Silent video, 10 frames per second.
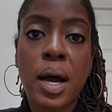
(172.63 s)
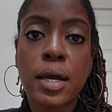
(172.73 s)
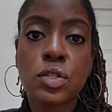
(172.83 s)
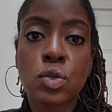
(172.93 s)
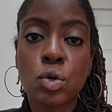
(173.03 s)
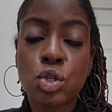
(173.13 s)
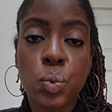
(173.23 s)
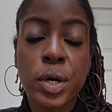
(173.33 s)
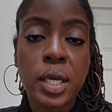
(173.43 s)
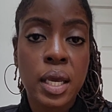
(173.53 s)
by Social
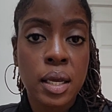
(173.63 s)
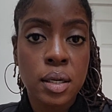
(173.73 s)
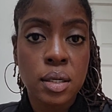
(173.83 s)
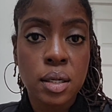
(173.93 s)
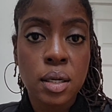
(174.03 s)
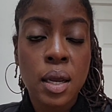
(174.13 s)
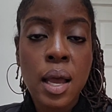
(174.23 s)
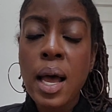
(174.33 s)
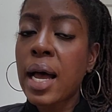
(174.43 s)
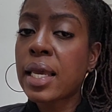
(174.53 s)
Work England.
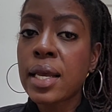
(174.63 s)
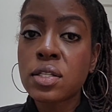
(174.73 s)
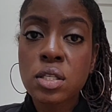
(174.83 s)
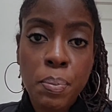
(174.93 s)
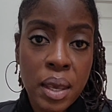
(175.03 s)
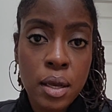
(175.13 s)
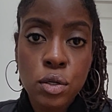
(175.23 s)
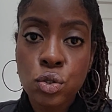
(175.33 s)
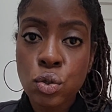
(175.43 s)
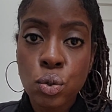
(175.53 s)
I can't
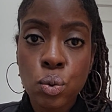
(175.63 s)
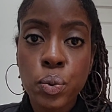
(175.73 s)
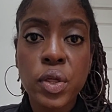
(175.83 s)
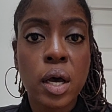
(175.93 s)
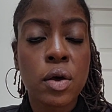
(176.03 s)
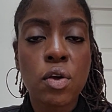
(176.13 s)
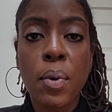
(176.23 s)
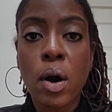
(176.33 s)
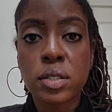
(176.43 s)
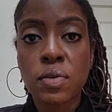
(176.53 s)
speak to the other
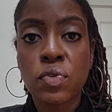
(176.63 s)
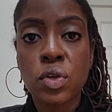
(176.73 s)
parts of